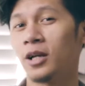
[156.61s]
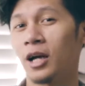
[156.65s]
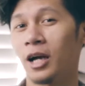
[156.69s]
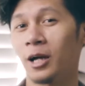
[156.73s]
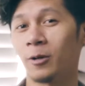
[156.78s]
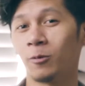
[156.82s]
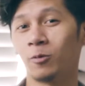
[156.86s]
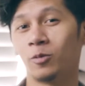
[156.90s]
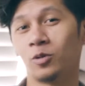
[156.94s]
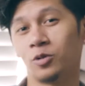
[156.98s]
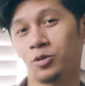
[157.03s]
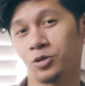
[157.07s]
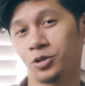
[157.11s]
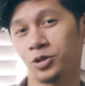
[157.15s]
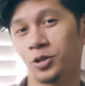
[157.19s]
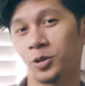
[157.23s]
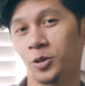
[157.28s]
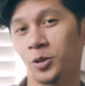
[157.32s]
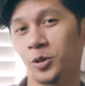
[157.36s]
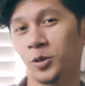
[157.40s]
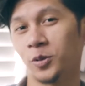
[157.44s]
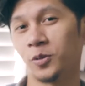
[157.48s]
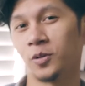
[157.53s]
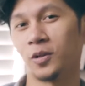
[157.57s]
I will
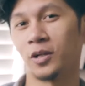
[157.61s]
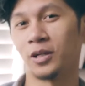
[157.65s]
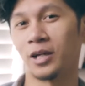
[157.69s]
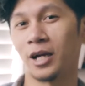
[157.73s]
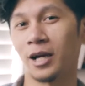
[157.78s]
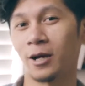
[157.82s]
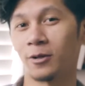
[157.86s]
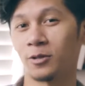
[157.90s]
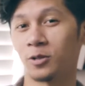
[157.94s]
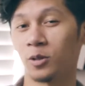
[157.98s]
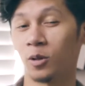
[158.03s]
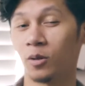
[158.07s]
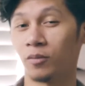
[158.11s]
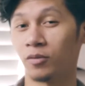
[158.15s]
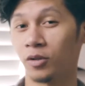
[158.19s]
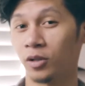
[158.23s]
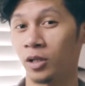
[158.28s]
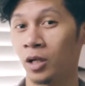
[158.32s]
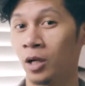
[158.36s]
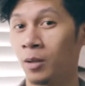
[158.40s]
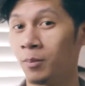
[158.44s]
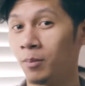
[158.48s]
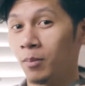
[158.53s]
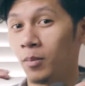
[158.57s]
show you on how to
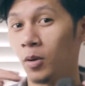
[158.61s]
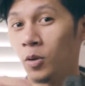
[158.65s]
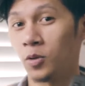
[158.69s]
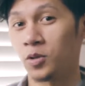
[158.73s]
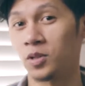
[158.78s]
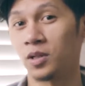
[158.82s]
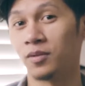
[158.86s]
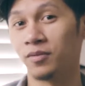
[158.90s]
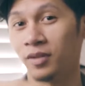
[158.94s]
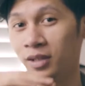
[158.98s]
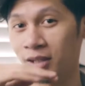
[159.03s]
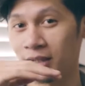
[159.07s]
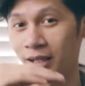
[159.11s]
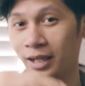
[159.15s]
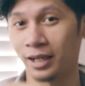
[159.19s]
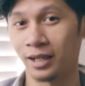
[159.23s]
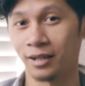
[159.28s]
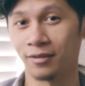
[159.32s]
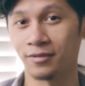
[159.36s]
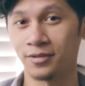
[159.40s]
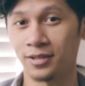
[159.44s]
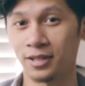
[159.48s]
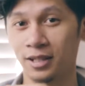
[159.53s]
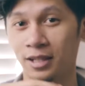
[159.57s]
overcome most of the
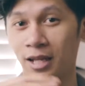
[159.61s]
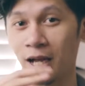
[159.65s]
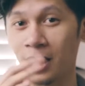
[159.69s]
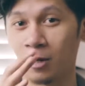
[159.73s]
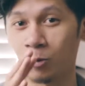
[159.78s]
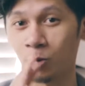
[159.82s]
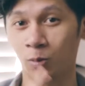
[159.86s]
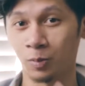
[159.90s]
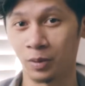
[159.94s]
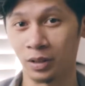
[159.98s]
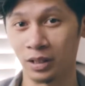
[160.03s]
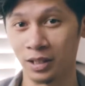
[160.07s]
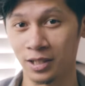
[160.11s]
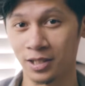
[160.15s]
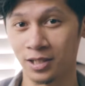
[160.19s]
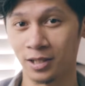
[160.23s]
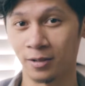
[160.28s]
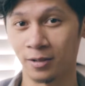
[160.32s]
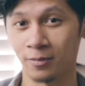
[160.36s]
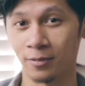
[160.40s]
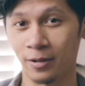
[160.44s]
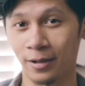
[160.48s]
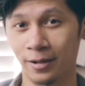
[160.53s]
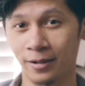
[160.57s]
negatives that I will be
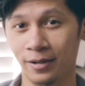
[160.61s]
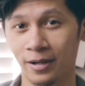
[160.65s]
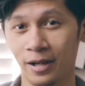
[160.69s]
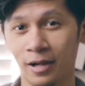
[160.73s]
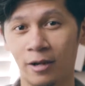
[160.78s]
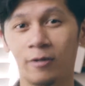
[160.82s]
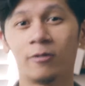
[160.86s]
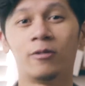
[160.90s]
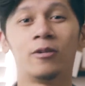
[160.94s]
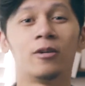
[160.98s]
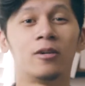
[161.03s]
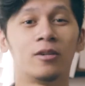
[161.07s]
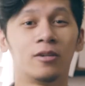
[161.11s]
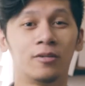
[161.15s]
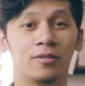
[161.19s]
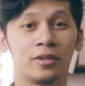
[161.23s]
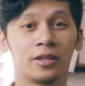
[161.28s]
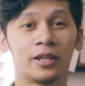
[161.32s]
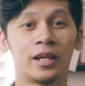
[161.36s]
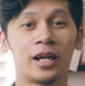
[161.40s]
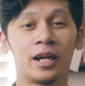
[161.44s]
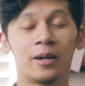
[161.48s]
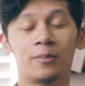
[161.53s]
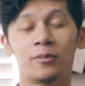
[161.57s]
listing right now of the
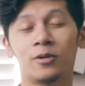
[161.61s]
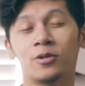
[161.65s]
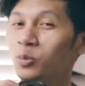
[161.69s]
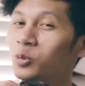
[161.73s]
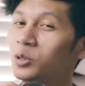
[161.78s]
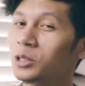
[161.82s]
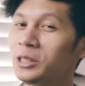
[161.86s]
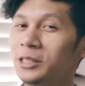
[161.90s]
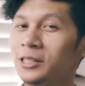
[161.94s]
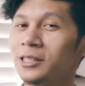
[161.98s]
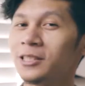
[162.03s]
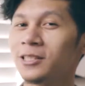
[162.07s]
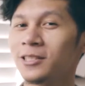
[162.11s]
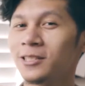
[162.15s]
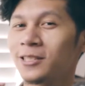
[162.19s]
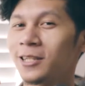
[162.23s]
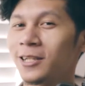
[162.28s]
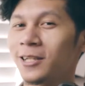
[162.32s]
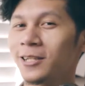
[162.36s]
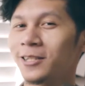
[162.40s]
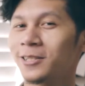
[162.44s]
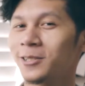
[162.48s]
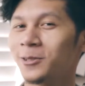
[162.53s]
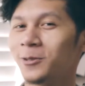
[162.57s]
camera. Please
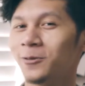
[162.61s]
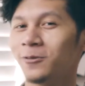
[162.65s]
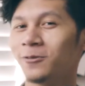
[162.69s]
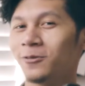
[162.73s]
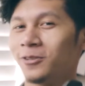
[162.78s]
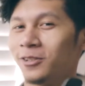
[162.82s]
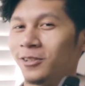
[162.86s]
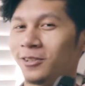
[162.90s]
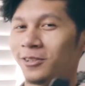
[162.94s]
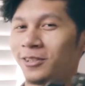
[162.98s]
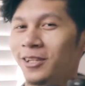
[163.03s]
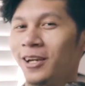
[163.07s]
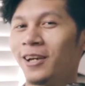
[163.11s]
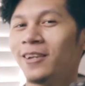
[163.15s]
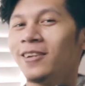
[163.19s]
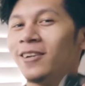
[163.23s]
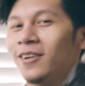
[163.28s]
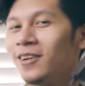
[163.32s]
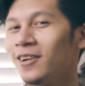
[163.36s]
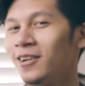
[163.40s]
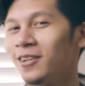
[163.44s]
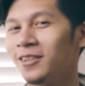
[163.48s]
stay tuned till then.